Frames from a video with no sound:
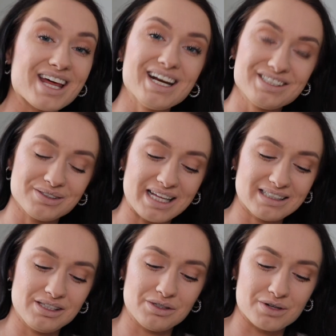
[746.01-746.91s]
then I do
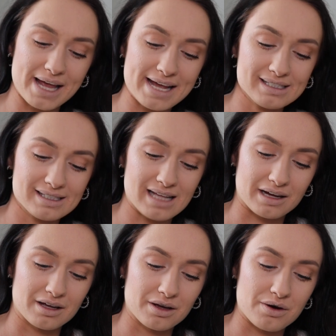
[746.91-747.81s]
like to do a
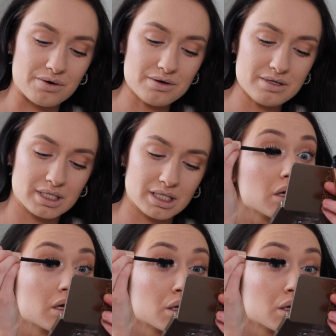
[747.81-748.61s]
second coat.